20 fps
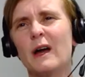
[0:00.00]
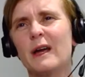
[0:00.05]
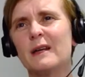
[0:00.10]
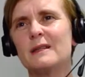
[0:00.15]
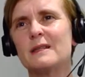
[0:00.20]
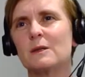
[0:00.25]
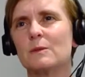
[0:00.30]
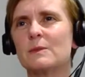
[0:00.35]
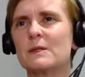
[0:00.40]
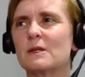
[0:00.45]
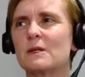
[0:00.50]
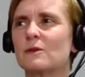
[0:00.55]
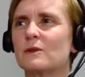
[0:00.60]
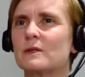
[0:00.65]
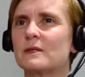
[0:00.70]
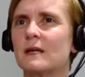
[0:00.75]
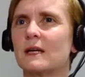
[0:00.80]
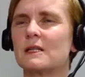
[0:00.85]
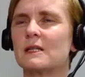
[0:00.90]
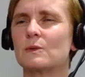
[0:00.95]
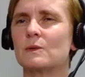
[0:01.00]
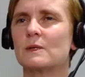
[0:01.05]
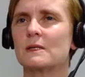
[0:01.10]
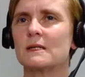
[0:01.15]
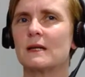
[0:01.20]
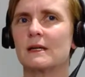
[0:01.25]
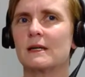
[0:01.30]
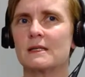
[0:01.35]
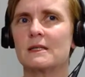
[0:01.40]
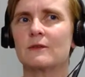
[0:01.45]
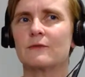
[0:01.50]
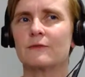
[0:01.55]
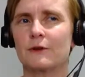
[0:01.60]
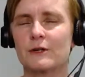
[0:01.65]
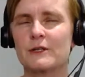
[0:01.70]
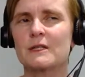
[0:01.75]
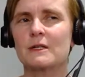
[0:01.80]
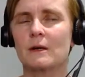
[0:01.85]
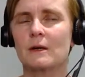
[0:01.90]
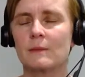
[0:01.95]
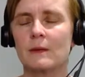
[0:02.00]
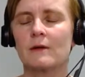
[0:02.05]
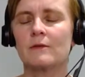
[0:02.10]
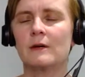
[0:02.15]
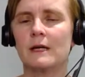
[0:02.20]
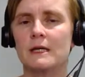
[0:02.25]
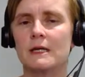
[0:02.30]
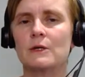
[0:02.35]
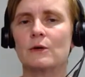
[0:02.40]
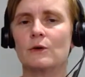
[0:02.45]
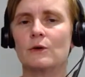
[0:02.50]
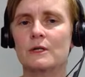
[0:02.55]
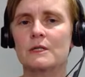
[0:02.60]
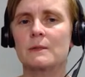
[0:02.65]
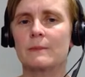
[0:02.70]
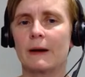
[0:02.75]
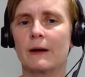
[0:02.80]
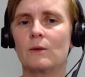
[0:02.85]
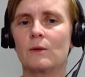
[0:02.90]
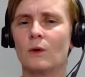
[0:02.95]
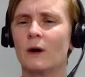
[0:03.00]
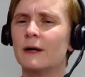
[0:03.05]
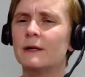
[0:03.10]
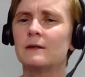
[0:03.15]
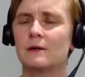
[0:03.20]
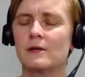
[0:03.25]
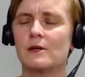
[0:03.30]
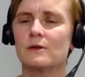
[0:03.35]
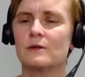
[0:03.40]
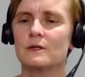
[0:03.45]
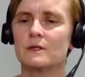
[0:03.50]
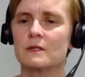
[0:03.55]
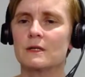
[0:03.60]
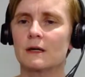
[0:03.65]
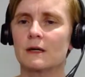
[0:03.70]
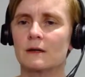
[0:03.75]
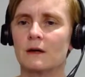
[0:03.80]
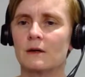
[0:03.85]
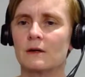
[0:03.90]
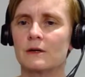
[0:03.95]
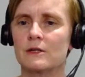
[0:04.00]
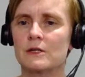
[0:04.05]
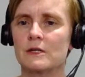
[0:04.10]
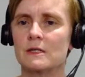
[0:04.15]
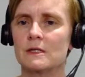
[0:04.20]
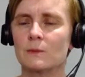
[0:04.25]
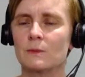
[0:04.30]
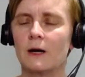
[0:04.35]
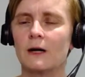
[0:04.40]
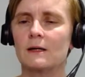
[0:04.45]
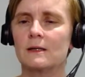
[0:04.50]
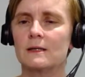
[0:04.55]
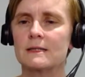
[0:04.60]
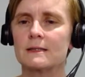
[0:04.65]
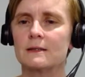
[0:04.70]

And some schools said to us, like, it's the first time they really talked about why they're using technology as well.